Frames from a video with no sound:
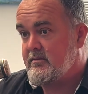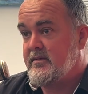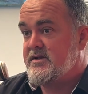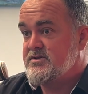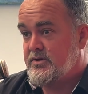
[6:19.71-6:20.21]

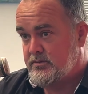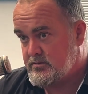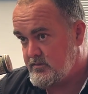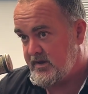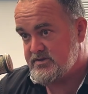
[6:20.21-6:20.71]
that's cool.
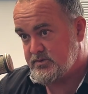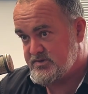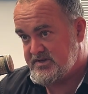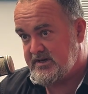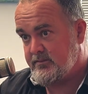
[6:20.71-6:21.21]
That's all
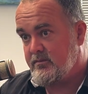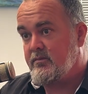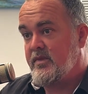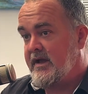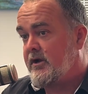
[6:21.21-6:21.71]
set up.
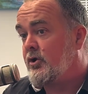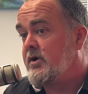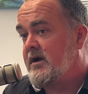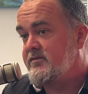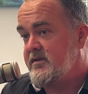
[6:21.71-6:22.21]
They're going to
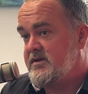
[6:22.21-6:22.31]
look after that